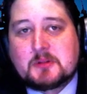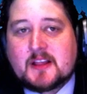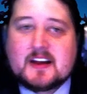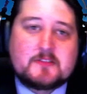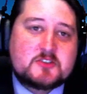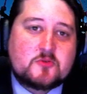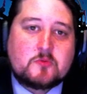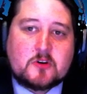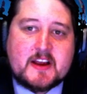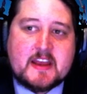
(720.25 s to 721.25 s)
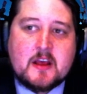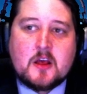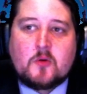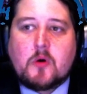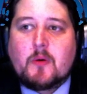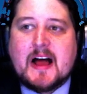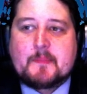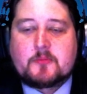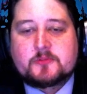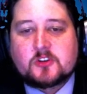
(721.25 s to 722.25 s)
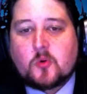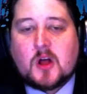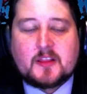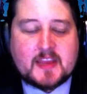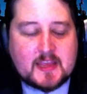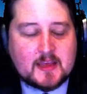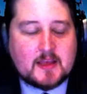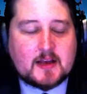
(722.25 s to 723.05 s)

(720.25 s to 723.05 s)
a lot of us were worried what will happen with the quality.